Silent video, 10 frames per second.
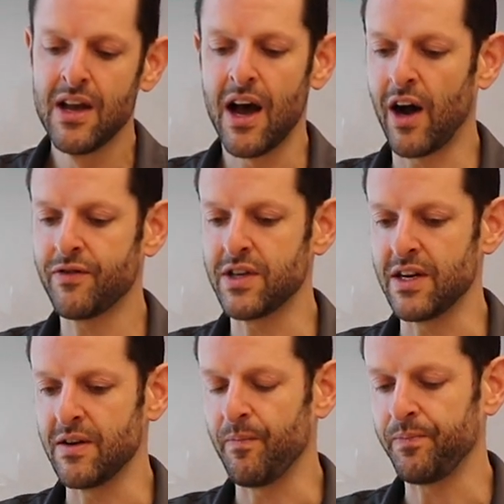
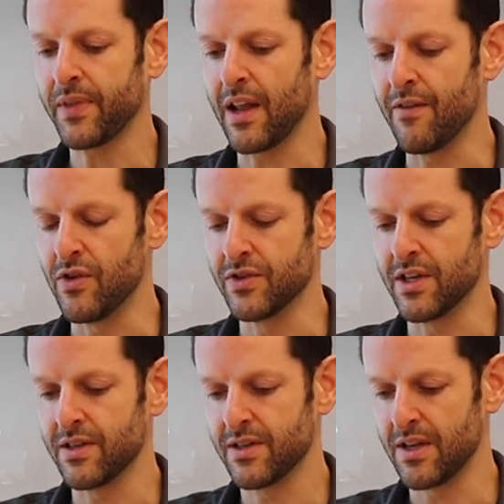Often, if there's
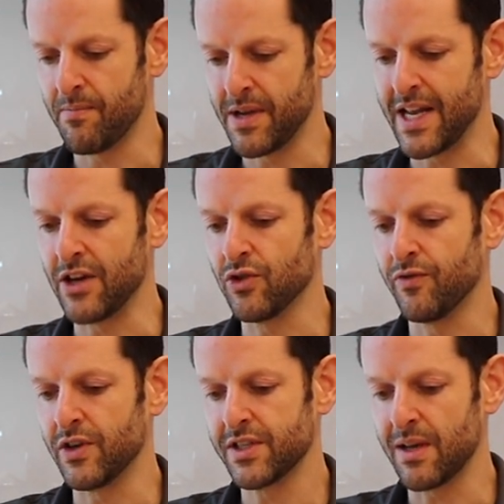a potential
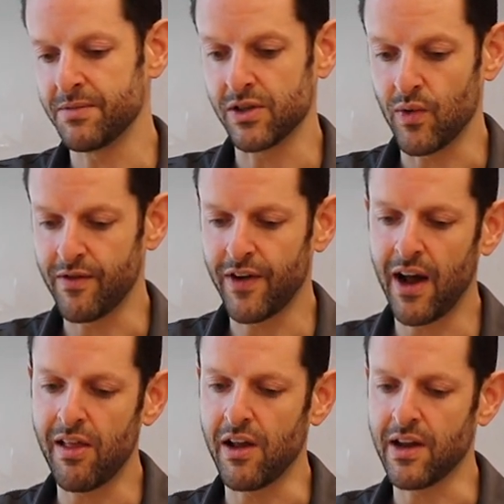for a subsequent
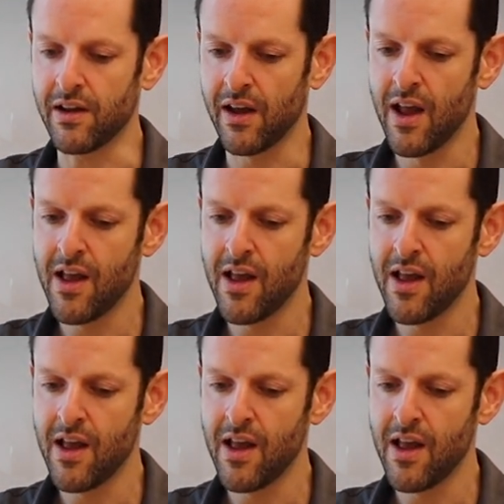filing,